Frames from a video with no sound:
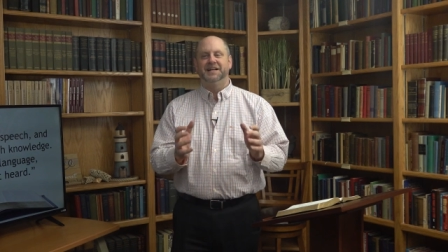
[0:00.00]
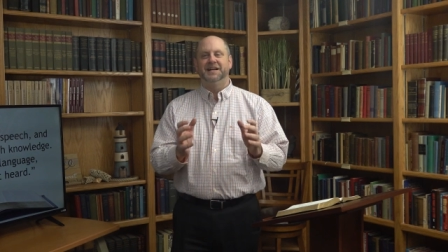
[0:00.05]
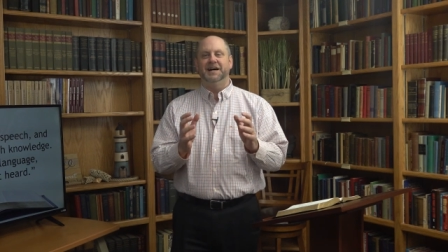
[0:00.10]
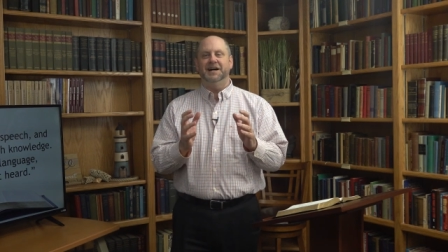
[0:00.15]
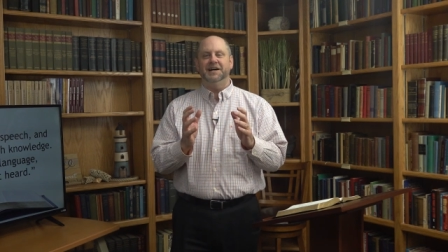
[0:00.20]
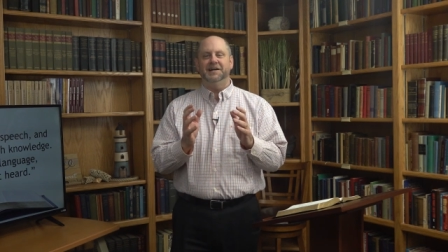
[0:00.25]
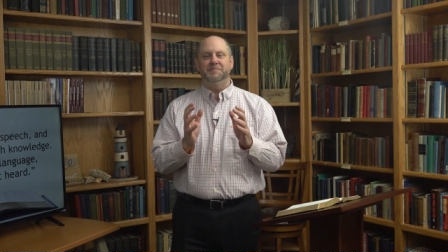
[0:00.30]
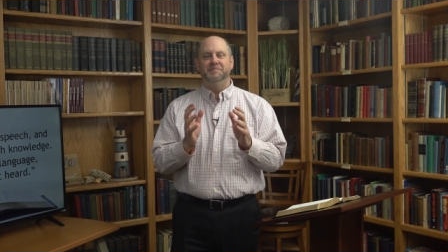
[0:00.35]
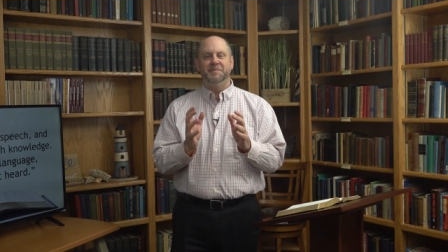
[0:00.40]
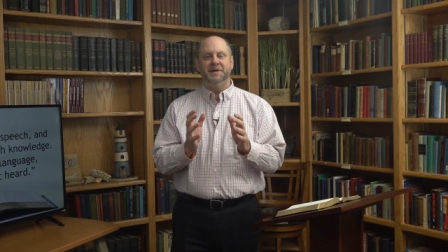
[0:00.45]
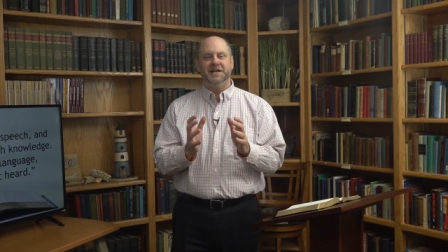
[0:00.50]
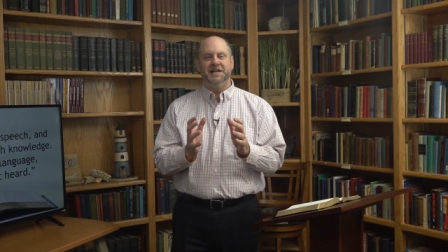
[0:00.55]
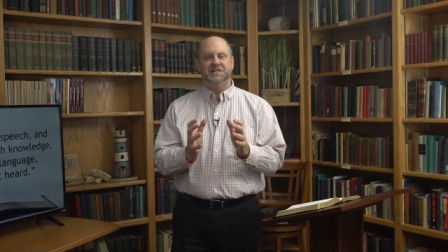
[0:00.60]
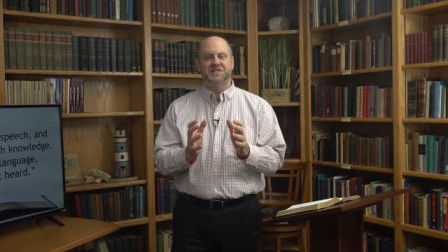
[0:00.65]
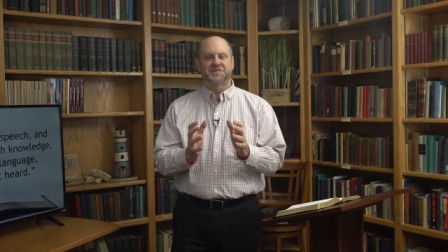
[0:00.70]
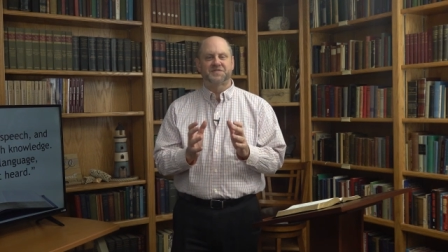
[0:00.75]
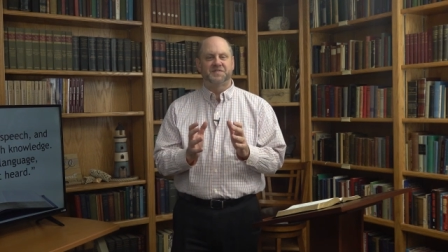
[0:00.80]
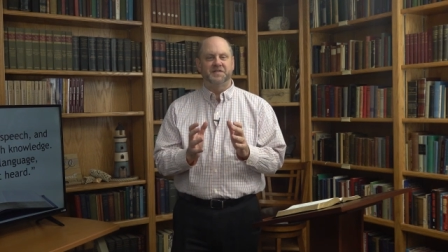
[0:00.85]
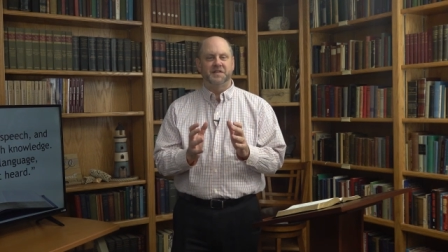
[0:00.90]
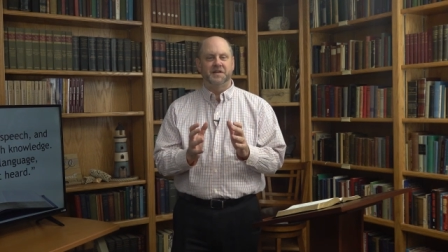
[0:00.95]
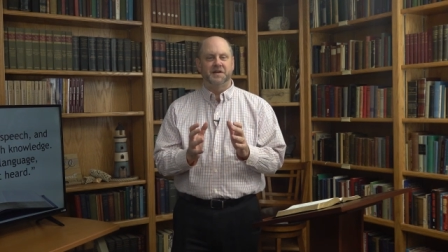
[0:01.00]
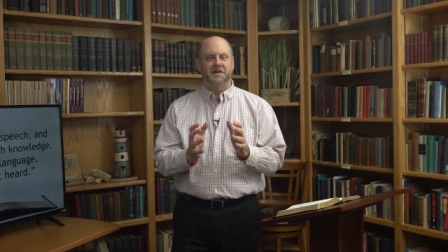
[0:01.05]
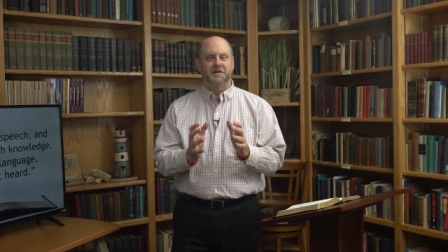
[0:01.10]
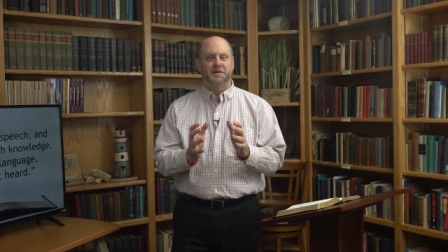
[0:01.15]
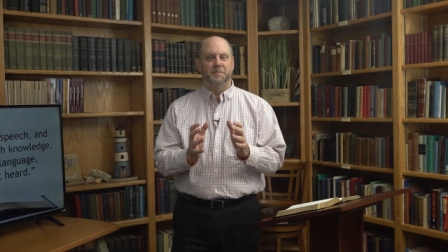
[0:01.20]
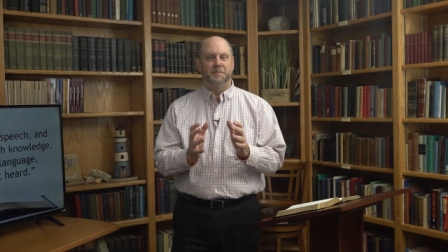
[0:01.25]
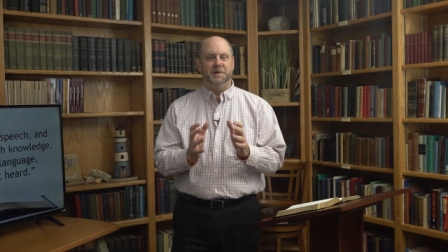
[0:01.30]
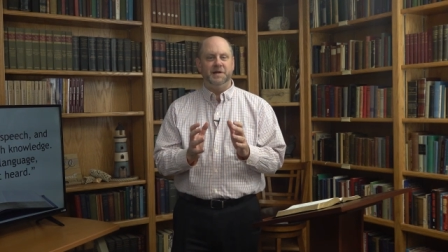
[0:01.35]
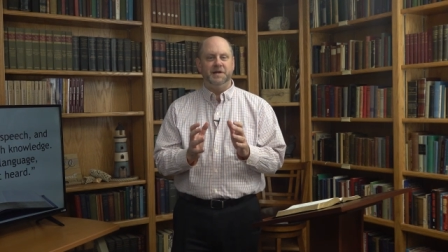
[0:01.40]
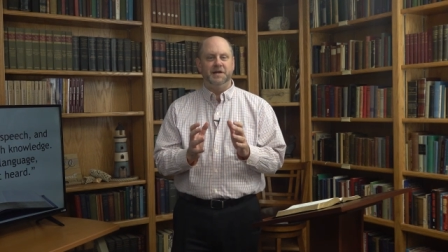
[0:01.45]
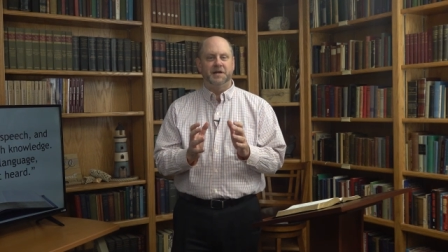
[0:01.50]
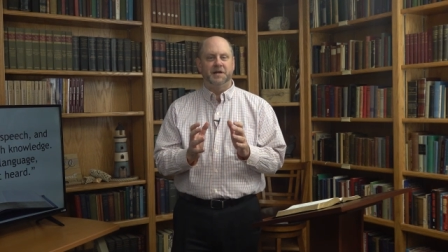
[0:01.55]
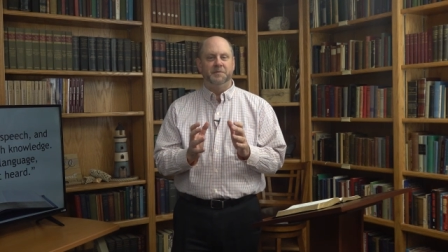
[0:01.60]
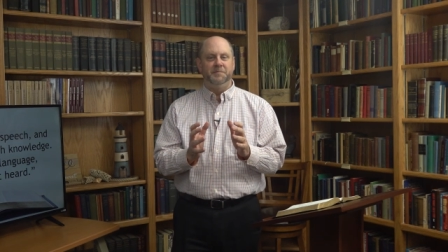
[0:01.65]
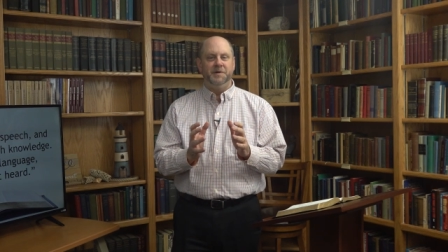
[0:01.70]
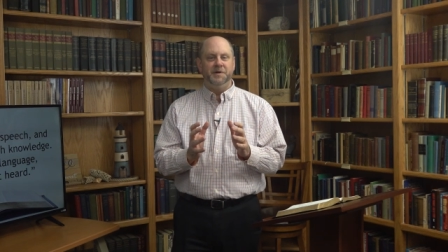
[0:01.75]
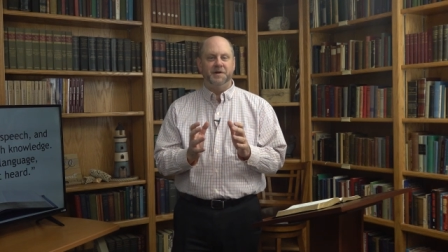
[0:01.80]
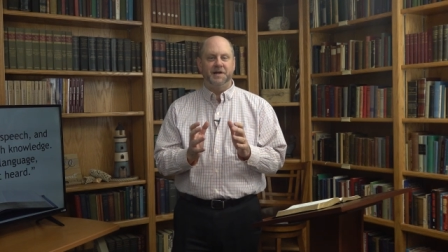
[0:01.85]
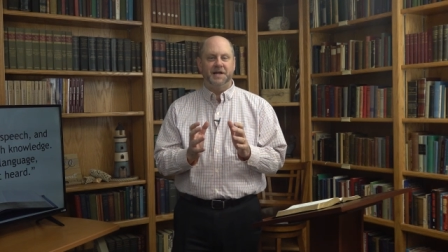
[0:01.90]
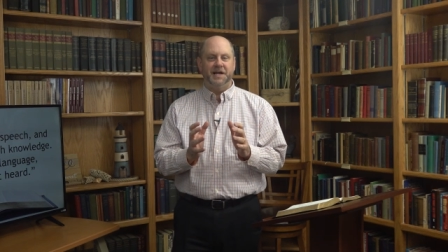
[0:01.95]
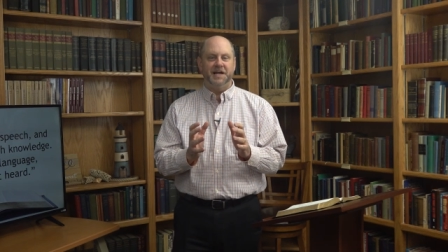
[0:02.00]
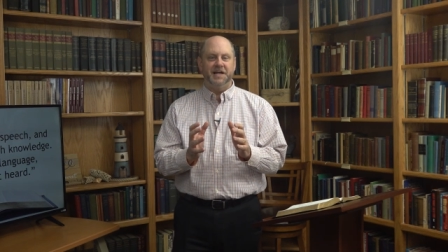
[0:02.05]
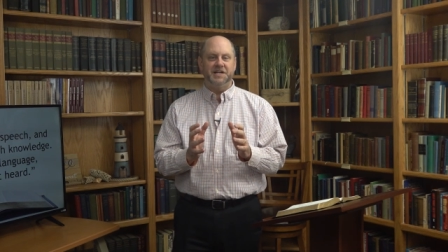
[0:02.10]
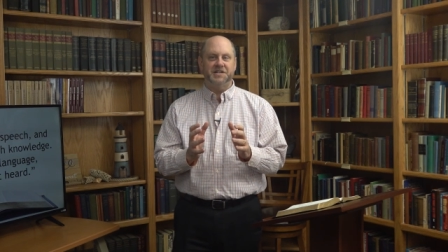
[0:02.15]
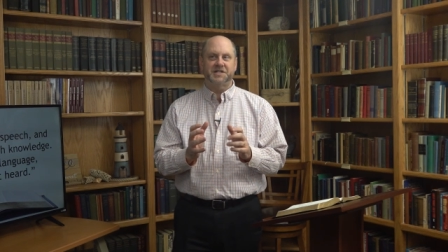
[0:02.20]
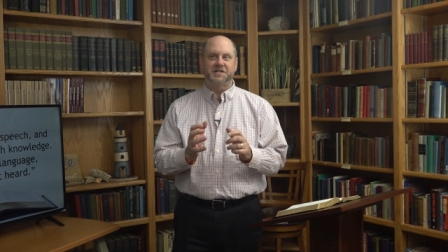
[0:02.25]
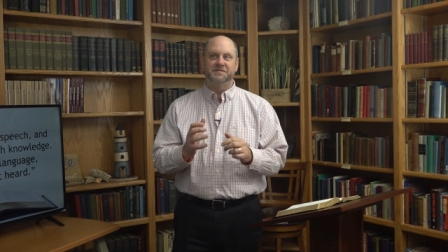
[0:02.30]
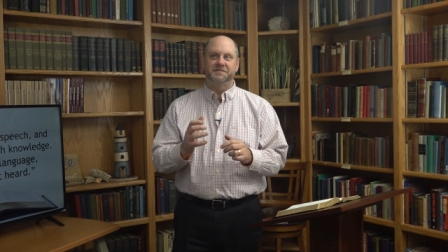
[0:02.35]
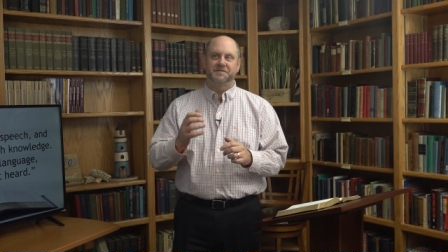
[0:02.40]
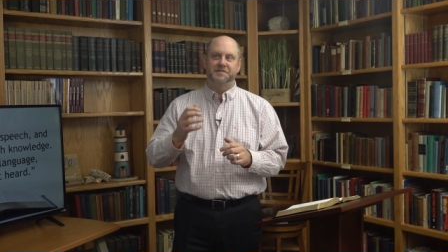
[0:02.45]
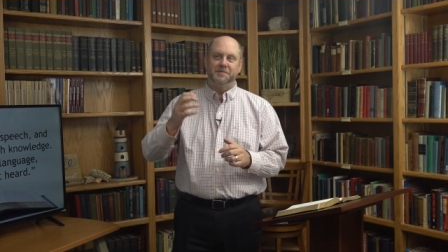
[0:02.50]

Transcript: God means for there to be communication